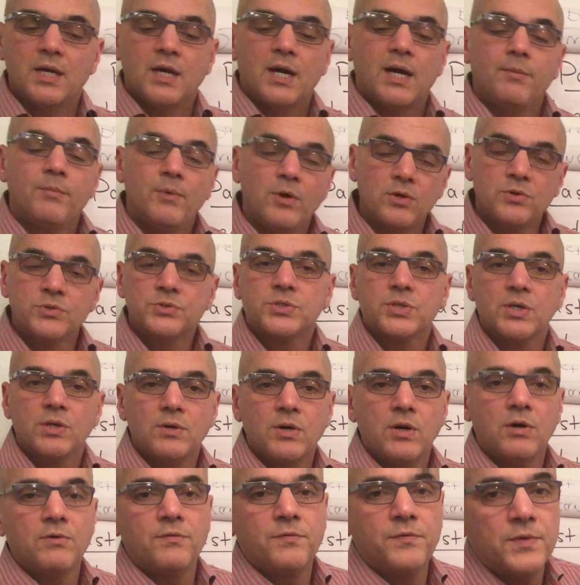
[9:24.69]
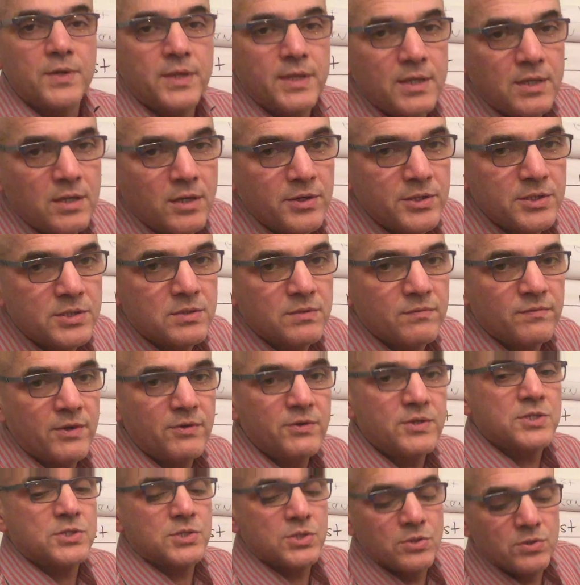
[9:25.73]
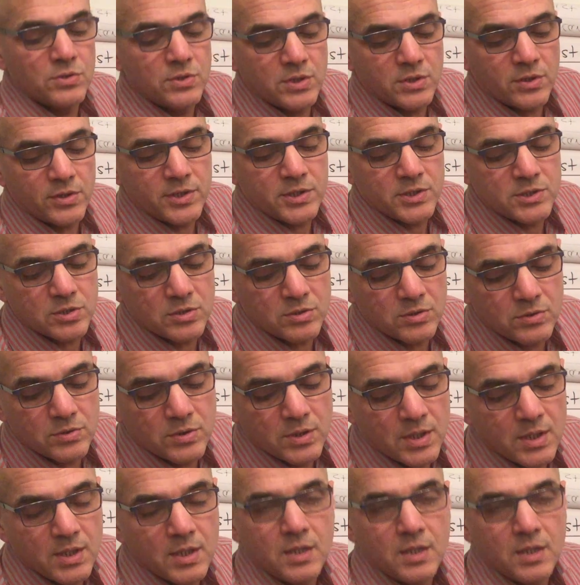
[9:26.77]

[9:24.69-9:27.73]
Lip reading: I'm also hopefully very soon going to